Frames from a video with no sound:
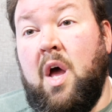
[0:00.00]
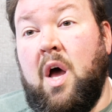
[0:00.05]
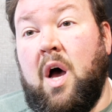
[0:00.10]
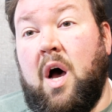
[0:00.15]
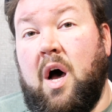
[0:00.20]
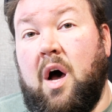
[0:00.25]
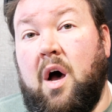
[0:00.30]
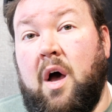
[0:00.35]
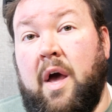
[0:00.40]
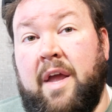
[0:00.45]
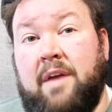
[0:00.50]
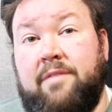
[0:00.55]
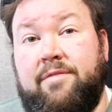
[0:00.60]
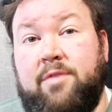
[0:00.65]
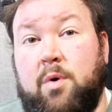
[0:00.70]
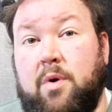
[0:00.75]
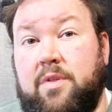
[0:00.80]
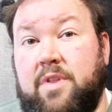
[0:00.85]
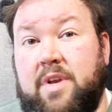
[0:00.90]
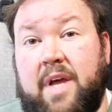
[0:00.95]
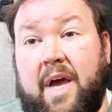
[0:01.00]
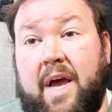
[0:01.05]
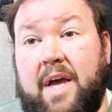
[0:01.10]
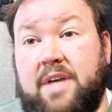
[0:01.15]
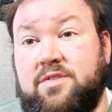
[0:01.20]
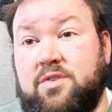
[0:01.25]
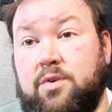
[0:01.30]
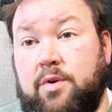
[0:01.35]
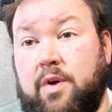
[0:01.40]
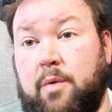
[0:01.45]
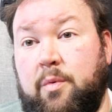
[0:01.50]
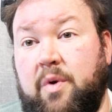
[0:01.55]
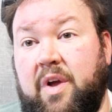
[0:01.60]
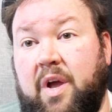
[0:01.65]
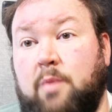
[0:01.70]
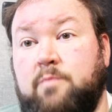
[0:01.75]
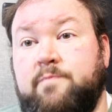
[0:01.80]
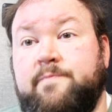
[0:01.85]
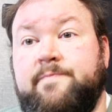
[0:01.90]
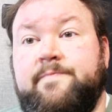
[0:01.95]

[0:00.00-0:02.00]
and a few other tasks. So here we go.